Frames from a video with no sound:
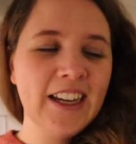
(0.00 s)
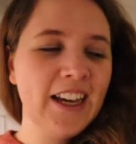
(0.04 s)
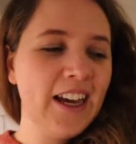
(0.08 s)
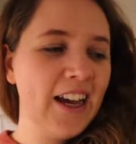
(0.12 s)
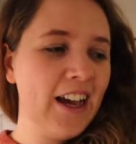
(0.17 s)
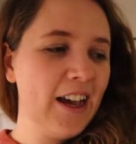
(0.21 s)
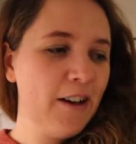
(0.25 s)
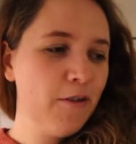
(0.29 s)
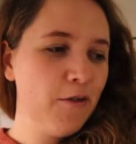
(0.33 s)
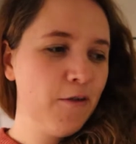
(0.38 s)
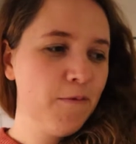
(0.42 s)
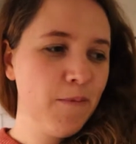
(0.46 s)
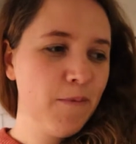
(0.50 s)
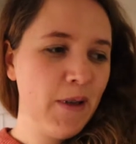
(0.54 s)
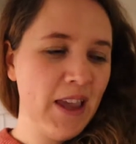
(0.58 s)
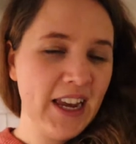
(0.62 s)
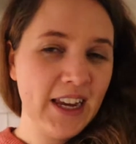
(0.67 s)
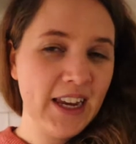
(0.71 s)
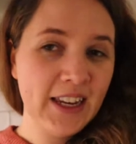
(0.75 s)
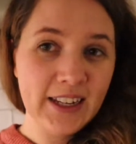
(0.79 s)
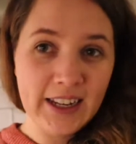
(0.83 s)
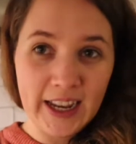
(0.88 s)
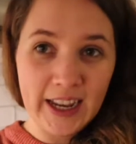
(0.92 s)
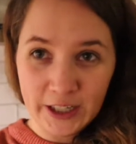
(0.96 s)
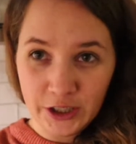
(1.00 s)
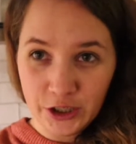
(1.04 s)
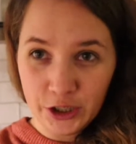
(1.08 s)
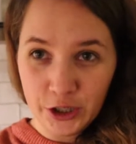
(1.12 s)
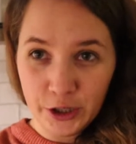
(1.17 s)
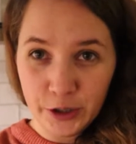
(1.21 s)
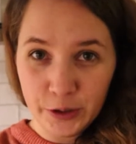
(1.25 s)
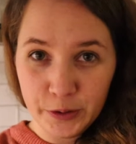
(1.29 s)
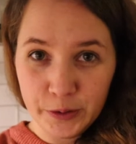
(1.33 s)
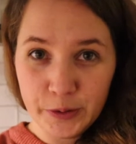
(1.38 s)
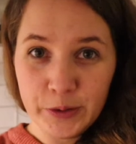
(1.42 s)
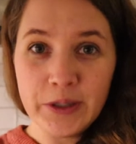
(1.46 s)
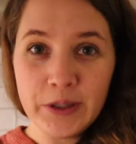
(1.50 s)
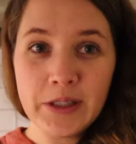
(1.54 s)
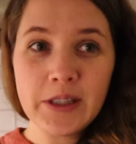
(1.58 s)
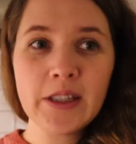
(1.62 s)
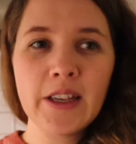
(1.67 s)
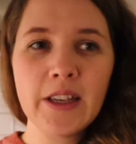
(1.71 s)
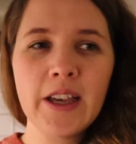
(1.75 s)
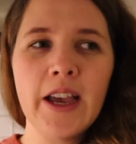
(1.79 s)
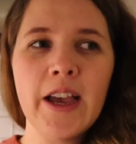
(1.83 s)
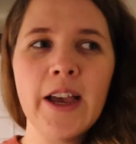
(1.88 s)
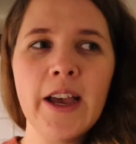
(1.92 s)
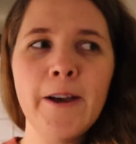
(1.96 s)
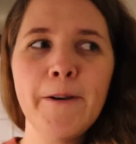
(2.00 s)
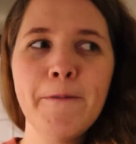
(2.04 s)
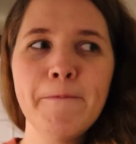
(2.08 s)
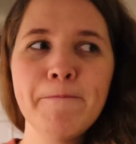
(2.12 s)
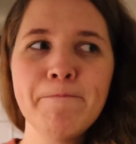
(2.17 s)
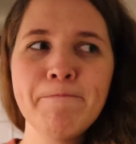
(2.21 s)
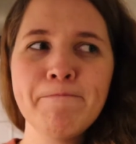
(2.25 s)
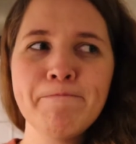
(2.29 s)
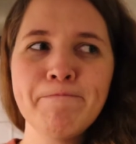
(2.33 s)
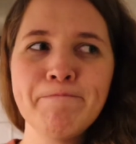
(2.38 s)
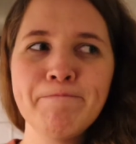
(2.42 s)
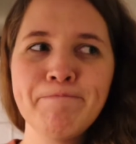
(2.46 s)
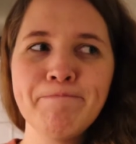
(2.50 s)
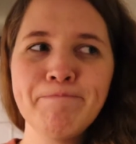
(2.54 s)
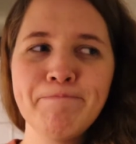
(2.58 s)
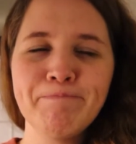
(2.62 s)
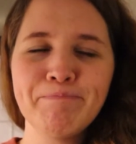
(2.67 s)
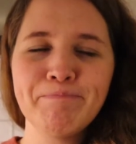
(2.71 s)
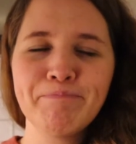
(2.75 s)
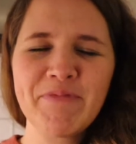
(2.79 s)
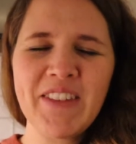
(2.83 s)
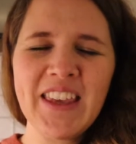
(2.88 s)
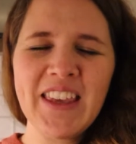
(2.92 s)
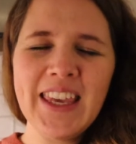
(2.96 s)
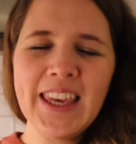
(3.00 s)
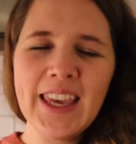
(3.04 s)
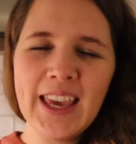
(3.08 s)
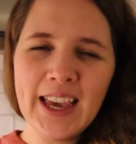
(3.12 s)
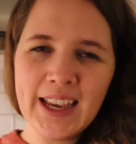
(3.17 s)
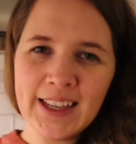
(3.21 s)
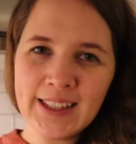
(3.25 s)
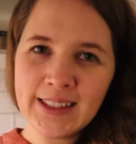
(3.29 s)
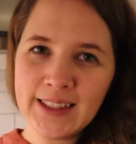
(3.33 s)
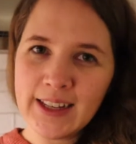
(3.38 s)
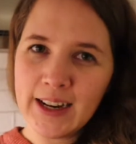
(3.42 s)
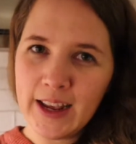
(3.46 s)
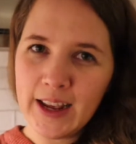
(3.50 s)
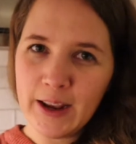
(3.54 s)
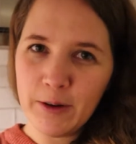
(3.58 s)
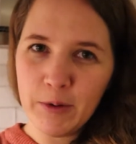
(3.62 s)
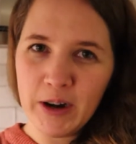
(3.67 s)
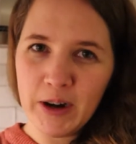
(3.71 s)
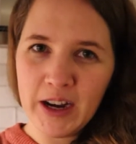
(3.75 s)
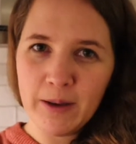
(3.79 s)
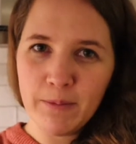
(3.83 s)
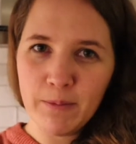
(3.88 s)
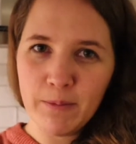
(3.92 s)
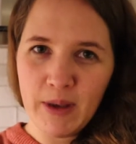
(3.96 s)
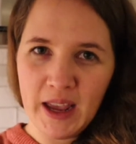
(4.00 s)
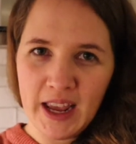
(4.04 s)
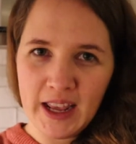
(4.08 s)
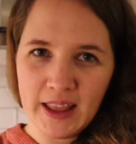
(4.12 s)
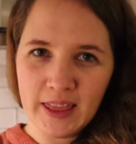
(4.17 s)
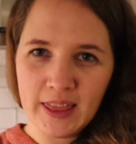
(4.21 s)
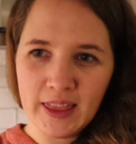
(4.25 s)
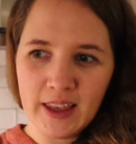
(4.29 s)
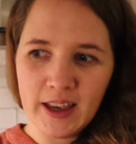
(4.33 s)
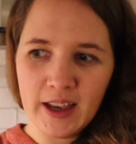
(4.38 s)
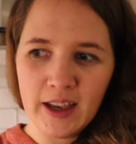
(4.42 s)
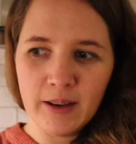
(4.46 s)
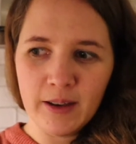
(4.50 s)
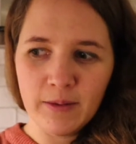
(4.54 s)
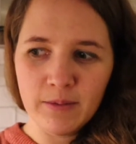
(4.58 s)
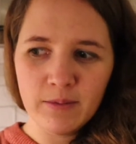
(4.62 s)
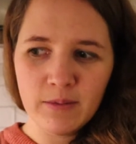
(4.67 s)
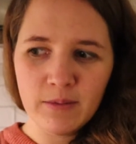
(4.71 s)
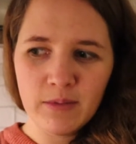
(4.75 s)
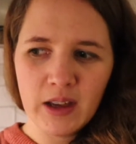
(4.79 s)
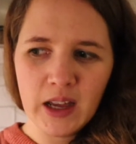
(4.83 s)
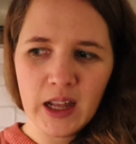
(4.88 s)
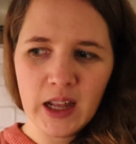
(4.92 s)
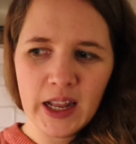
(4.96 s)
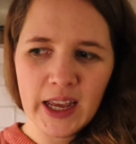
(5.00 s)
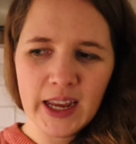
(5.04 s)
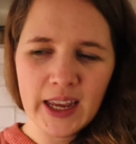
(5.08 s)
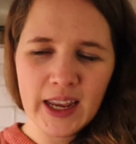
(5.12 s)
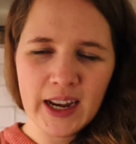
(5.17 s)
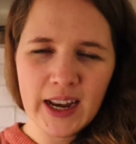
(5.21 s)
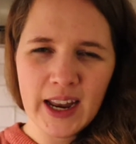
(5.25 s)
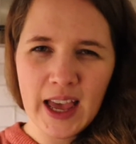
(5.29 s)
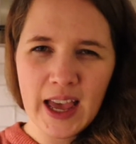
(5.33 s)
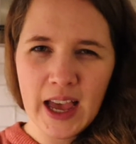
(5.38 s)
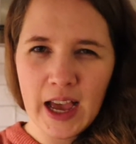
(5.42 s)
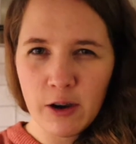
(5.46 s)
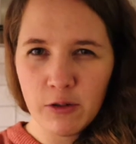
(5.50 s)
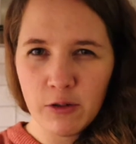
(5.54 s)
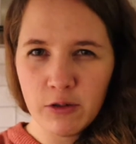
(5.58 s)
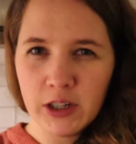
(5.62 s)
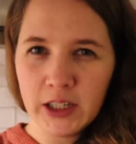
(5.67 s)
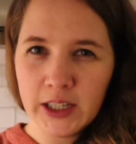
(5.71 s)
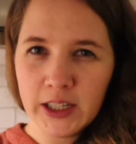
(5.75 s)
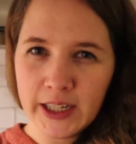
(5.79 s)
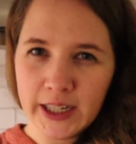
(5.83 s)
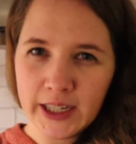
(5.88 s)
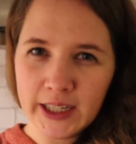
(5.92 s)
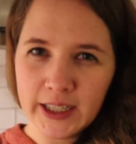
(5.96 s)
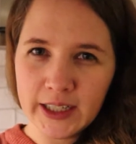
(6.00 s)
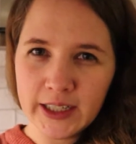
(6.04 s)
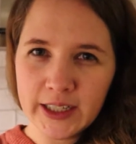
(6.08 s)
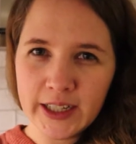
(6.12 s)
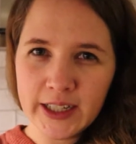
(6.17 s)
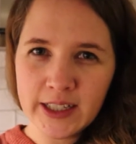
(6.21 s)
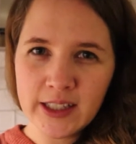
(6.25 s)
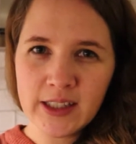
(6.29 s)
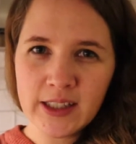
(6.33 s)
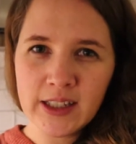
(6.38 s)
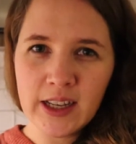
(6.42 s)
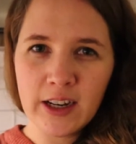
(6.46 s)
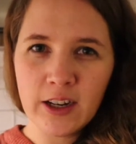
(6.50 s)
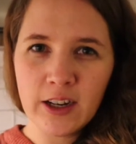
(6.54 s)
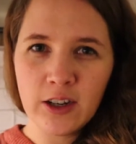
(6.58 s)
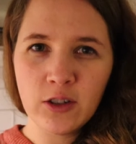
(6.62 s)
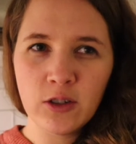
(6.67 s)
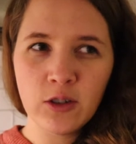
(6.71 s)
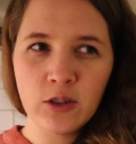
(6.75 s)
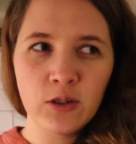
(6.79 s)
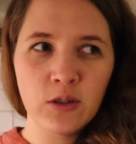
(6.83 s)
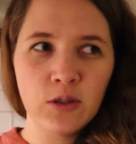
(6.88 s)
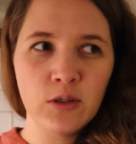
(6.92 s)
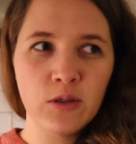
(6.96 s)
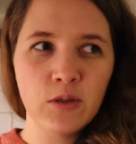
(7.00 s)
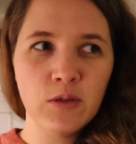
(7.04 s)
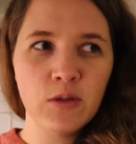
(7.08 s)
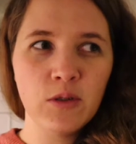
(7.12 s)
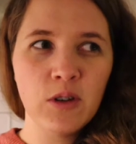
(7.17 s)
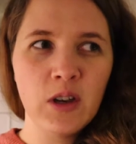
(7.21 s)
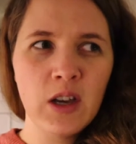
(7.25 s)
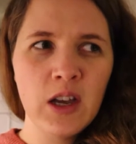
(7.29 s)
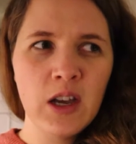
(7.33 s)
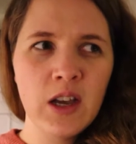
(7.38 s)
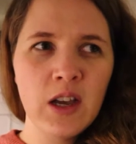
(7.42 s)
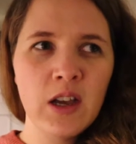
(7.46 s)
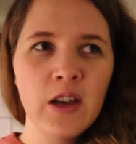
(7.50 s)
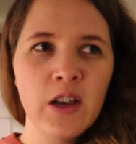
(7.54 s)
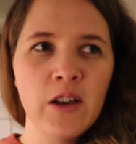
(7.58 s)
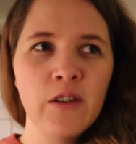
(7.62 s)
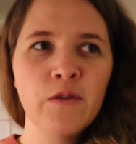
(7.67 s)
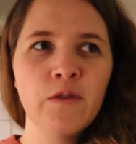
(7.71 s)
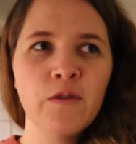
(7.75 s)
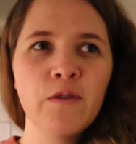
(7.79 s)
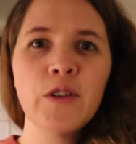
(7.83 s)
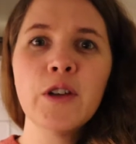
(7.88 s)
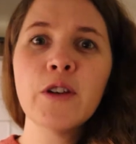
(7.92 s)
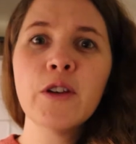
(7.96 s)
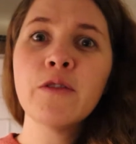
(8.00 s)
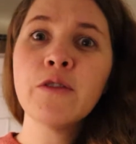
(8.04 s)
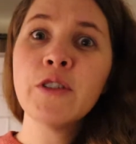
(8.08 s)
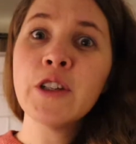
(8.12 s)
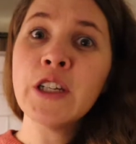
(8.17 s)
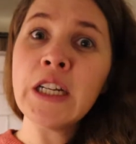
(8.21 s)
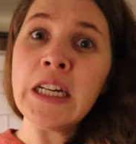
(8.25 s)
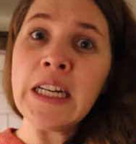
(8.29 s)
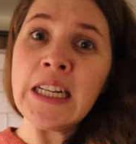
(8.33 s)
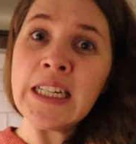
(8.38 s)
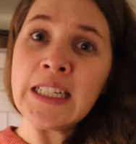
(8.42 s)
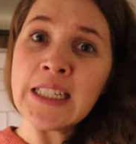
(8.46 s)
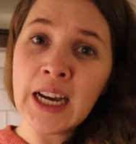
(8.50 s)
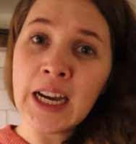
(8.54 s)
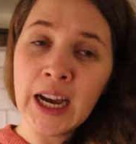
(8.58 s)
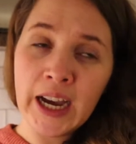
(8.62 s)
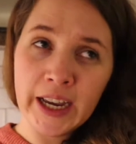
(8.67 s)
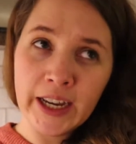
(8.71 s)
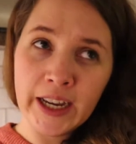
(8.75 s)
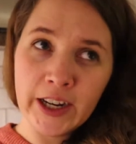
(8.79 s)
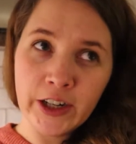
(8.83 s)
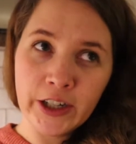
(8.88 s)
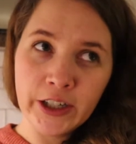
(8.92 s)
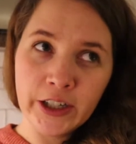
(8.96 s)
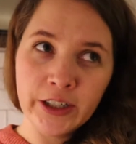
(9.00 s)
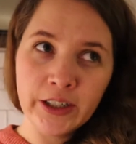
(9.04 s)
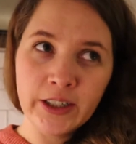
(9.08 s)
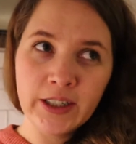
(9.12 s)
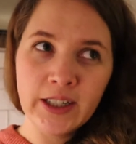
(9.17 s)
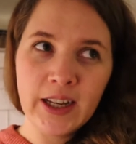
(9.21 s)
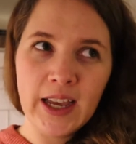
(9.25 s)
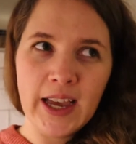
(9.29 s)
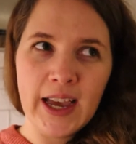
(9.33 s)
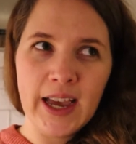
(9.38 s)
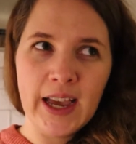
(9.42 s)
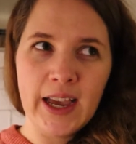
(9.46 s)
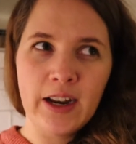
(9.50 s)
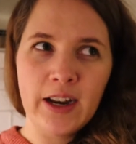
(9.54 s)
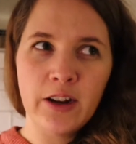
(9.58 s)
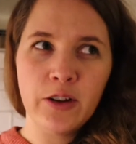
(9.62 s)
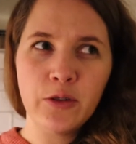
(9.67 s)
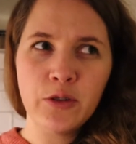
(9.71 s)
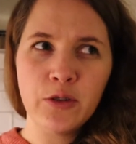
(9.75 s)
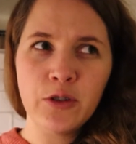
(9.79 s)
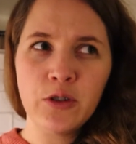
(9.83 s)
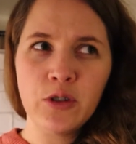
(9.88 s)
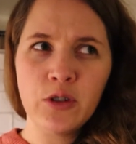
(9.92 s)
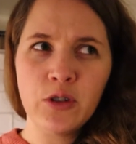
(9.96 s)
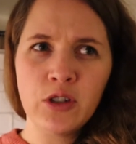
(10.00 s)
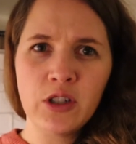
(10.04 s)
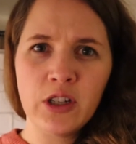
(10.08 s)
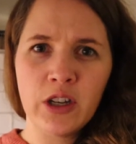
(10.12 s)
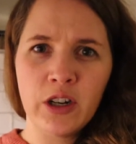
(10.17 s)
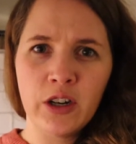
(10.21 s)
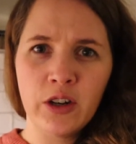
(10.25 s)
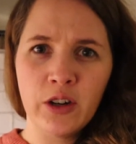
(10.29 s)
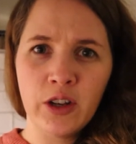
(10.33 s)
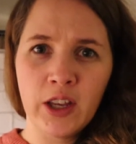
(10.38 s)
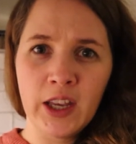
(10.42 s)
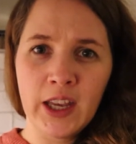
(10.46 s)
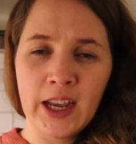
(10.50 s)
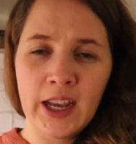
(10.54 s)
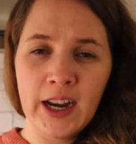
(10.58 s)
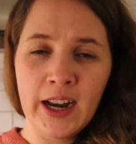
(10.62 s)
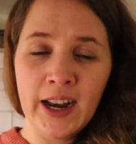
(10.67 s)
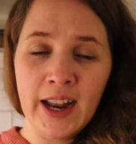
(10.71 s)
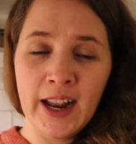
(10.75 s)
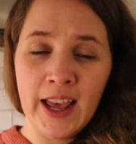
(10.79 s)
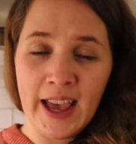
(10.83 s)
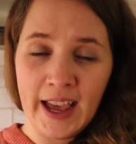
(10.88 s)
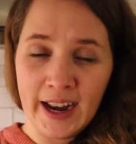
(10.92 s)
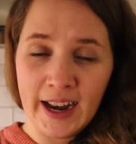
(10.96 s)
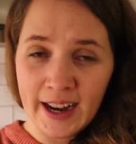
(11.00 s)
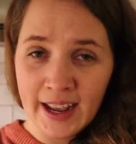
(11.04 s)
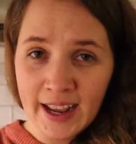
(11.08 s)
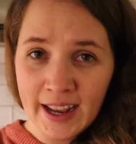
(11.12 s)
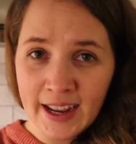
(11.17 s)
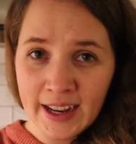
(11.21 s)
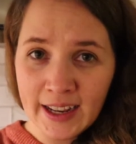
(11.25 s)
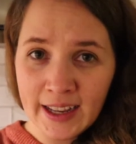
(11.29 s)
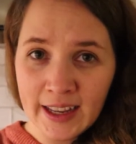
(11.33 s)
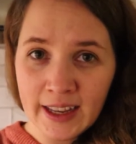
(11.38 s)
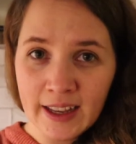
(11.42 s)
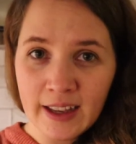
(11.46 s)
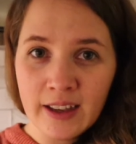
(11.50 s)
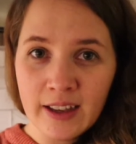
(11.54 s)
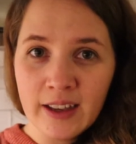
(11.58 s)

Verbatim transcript: I will make nachos. Um, yesterday when I made them, like an hour later, I started to feel really tired and also started getting a headache.